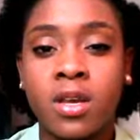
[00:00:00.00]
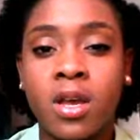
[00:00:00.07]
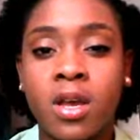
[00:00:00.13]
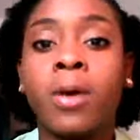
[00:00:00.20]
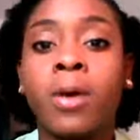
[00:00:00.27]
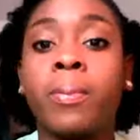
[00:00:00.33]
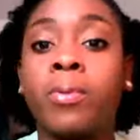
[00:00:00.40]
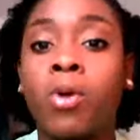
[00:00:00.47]

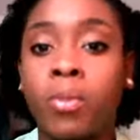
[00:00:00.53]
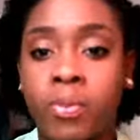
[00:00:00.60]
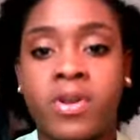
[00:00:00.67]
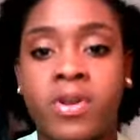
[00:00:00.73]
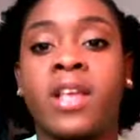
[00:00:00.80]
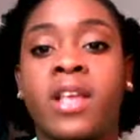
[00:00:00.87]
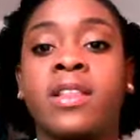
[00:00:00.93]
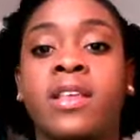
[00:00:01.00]

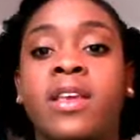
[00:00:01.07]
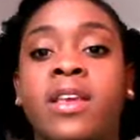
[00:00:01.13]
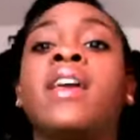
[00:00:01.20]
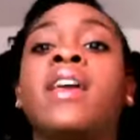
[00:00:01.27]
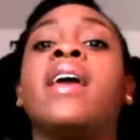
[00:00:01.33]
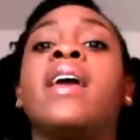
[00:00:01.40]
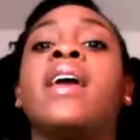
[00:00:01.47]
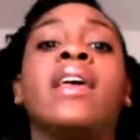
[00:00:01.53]
appropriately
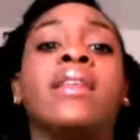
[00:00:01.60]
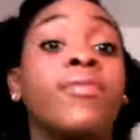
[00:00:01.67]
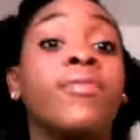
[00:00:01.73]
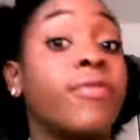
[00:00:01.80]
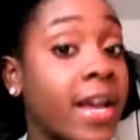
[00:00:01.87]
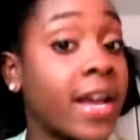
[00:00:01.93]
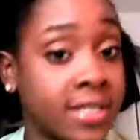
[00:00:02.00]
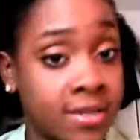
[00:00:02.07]
and
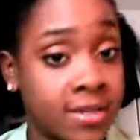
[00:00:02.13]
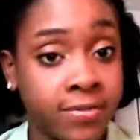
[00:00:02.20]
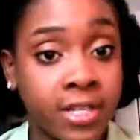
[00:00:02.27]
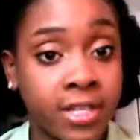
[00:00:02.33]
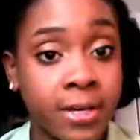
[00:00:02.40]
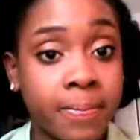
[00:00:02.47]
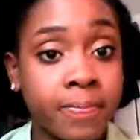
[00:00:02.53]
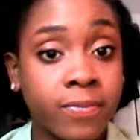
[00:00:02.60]

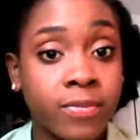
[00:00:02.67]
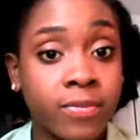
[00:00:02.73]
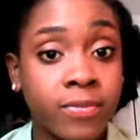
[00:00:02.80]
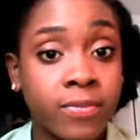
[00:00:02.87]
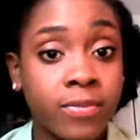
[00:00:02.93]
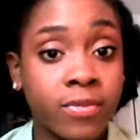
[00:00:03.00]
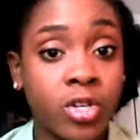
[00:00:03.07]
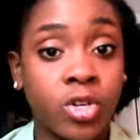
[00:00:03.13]
effectively.
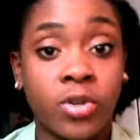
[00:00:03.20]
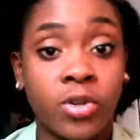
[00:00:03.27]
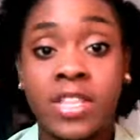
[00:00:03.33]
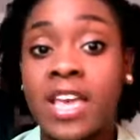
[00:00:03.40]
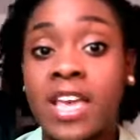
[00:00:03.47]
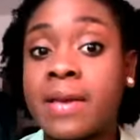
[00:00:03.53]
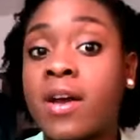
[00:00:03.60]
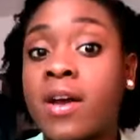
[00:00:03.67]

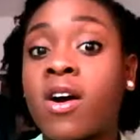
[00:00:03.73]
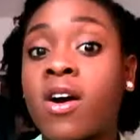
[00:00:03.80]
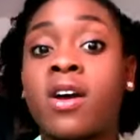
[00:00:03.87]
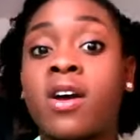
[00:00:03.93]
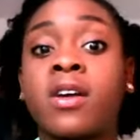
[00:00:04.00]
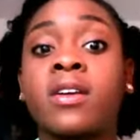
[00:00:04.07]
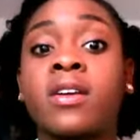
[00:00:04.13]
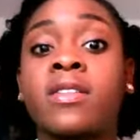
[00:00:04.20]

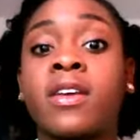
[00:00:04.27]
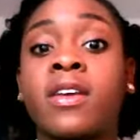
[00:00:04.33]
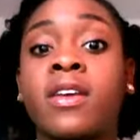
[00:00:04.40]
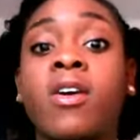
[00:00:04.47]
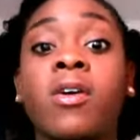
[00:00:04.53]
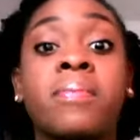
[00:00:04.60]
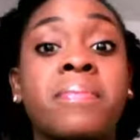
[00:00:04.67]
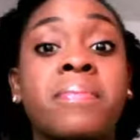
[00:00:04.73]
There
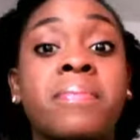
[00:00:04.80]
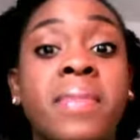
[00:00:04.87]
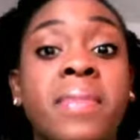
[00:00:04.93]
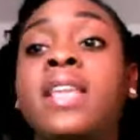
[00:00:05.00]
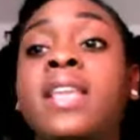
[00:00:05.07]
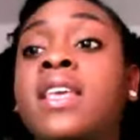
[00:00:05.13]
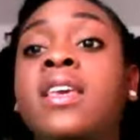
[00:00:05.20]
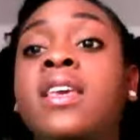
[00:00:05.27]
are
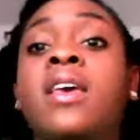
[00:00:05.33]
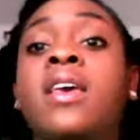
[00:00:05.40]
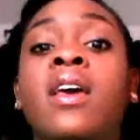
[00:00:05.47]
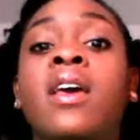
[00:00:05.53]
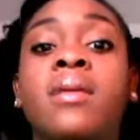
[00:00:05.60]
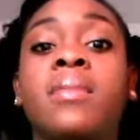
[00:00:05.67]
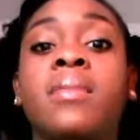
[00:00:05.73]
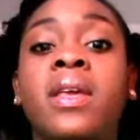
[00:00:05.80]
many
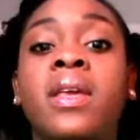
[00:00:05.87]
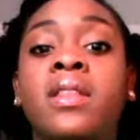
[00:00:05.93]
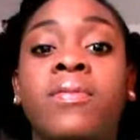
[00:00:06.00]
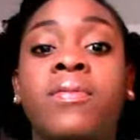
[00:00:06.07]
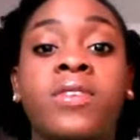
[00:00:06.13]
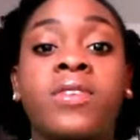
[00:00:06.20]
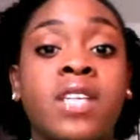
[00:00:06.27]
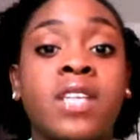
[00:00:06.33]

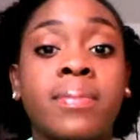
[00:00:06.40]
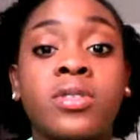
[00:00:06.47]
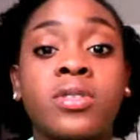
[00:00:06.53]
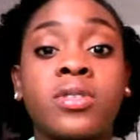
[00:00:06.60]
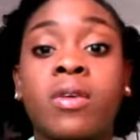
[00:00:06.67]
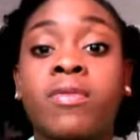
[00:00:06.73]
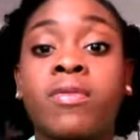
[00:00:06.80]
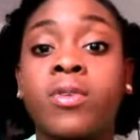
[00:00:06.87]
different types
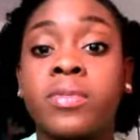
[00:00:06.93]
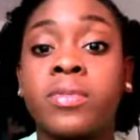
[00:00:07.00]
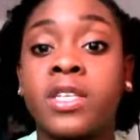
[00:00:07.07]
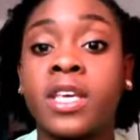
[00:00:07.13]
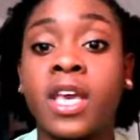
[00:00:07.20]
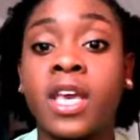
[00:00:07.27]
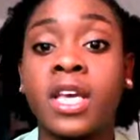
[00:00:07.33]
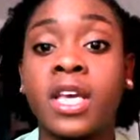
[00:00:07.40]
of
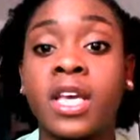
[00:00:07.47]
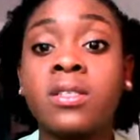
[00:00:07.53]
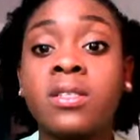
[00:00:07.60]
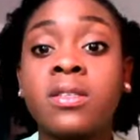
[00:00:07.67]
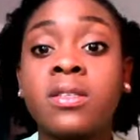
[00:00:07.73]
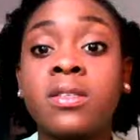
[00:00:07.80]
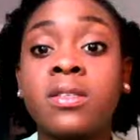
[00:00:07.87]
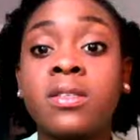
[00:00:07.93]
communications.
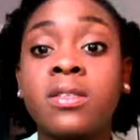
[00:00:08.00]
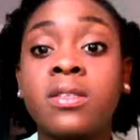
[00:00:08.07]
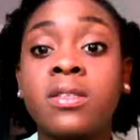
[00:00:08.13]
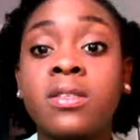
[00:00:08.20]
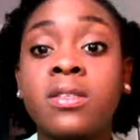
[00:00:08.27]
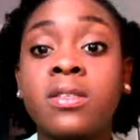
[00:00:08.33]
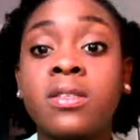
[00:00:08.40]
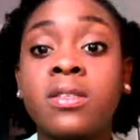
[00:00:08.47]

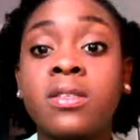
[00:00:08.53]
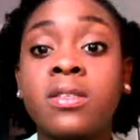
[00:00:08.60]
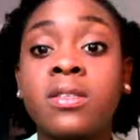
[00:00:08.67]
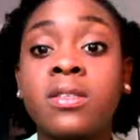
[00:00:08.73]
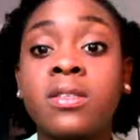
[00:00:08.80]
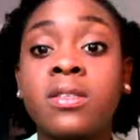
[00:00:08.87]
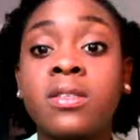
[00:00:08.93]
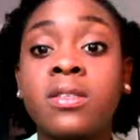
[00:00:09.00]
However,
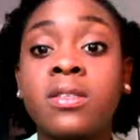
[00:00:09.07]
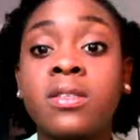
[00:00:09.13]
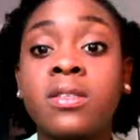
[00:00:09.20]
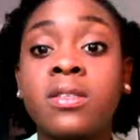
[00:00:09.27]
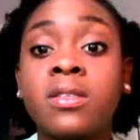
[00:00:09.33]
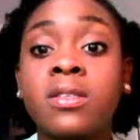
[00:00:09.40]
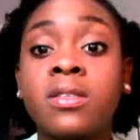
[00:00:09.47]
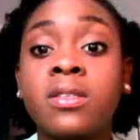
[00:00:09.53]
some
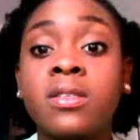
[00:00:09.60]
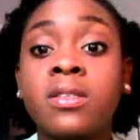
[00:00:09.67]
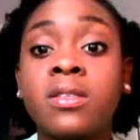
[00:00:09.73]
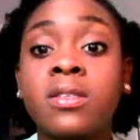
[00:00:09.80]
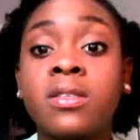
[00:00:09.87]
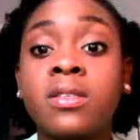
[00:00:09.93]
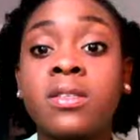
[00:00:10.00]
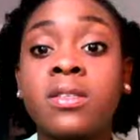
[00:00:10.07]
may be more
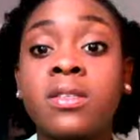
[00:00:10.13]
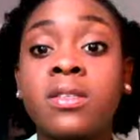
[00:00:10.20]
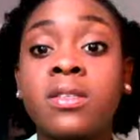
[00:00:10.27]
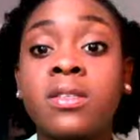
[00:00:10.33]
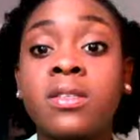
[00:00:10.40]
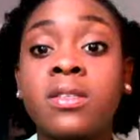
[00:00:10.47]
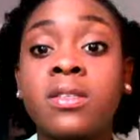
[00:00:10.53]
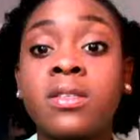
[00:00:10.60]

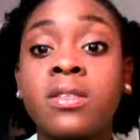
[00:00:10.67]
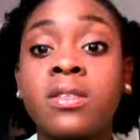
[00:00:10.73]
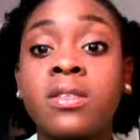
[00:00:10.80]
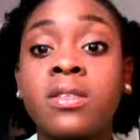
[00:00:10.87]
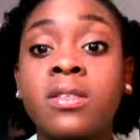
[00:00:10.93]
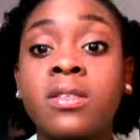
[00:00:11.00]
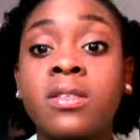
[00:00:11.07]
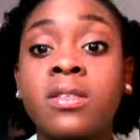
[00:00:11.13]
effective
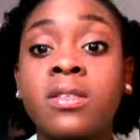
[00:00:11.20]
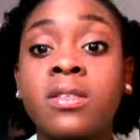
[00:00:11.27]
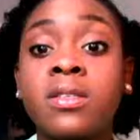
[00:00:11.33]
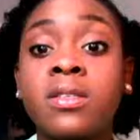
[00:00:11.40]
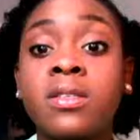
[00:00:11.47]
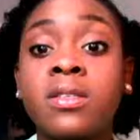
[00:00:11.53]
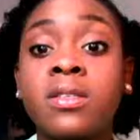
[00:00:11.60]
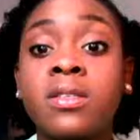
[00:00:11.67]
than
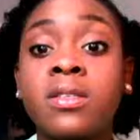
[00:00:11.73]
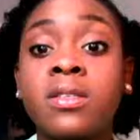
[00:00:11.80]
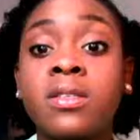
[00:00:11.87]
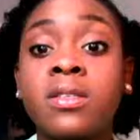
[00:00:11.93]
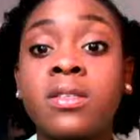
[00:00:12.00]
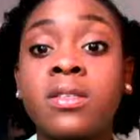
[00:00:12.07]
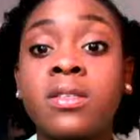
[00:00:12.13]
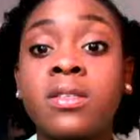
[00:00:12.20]
others
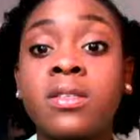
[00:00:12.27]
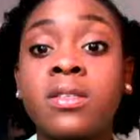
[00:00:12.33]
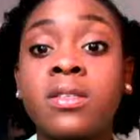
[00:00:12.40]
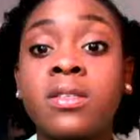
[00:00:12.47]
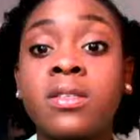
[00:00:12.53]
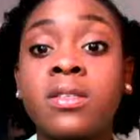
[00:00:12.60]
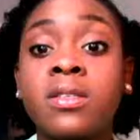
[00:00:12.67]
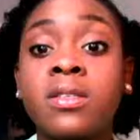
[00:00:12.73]
depending on the
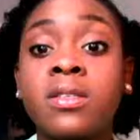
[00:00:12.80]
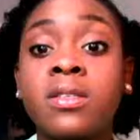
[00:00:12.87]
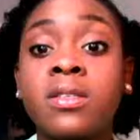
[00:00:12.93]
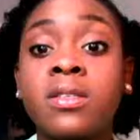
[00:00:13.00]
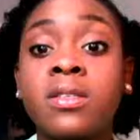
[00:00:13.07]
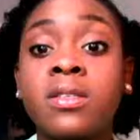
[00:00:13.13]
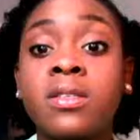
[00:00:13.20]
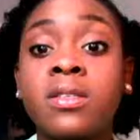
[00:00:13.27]

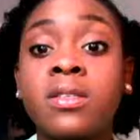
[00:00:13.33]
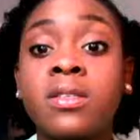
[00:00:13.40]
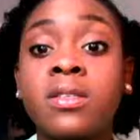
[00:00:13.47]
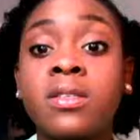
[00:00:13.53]
circumstances